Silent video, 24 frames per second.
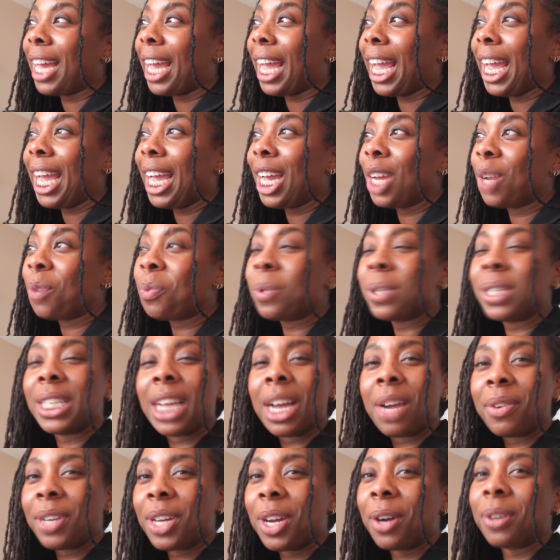and we'll see
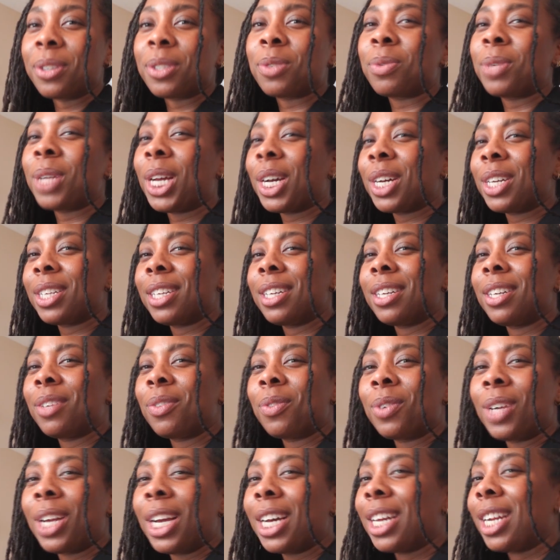how it goes. We're not
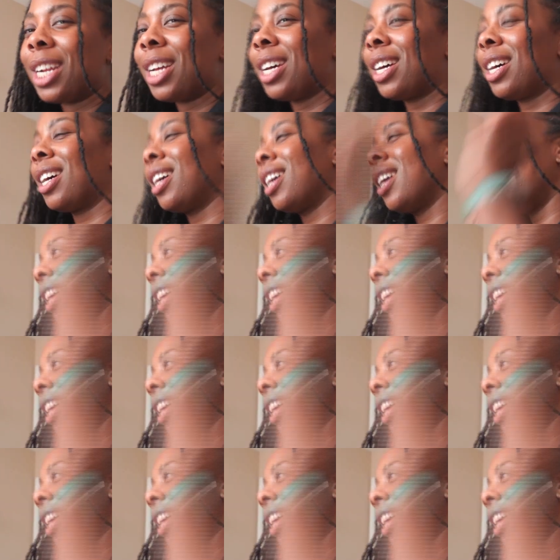gonna